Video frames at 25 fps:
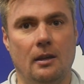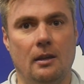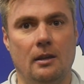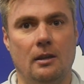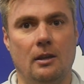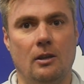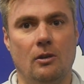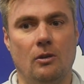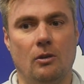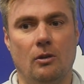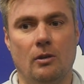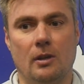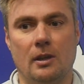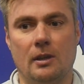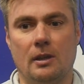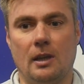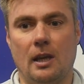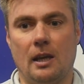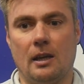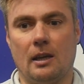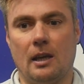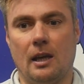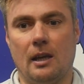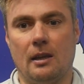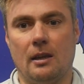You know,
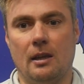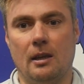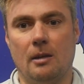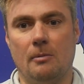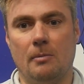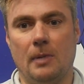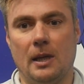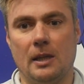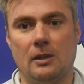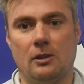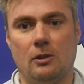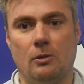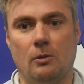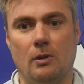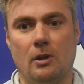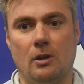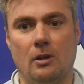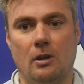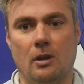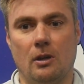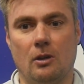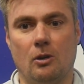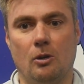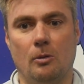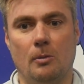I think back to
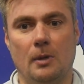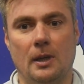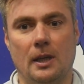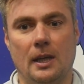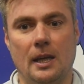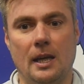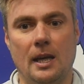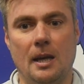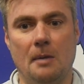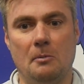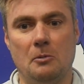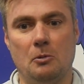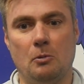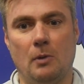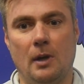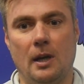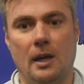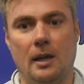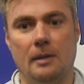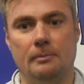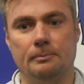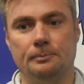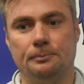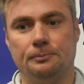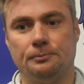a couple of games
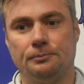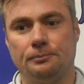where,